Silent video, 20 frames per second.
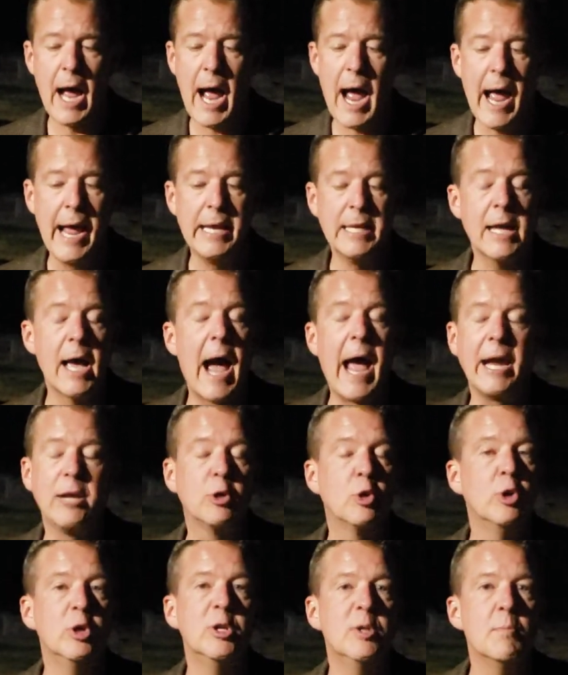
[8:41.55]
I, I
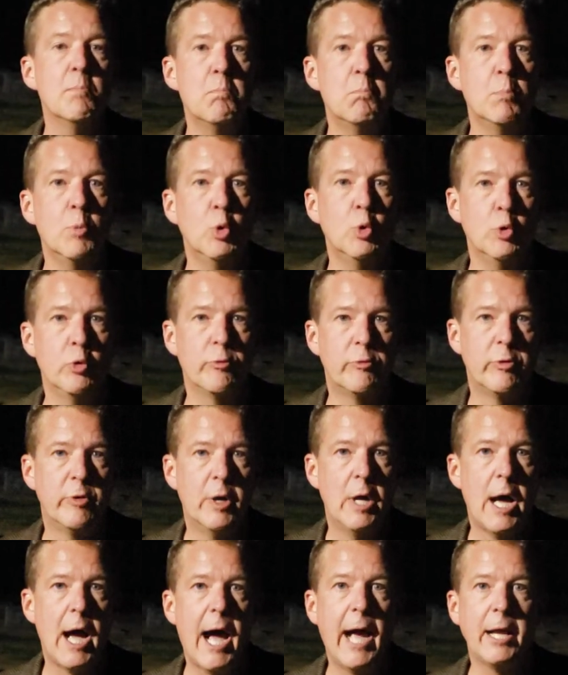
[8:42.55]
couldn't move.
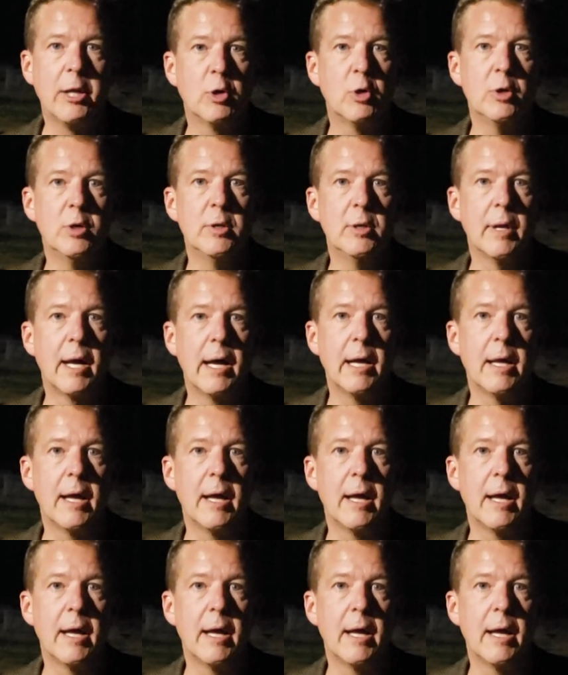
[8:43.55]
I couldn't,